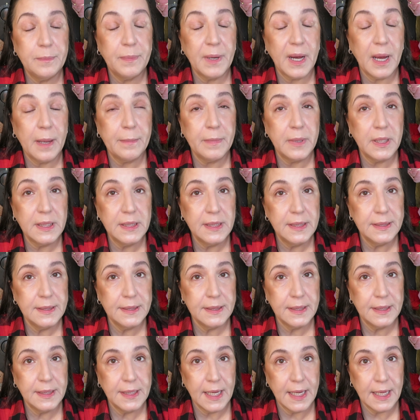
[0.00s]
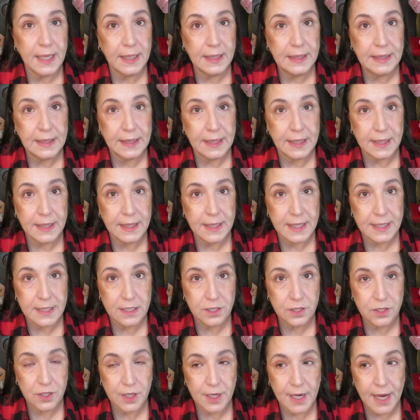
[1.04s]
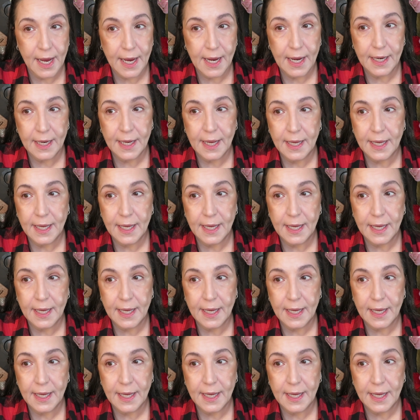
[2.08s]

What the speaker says: by Melissa Naideline yesterday,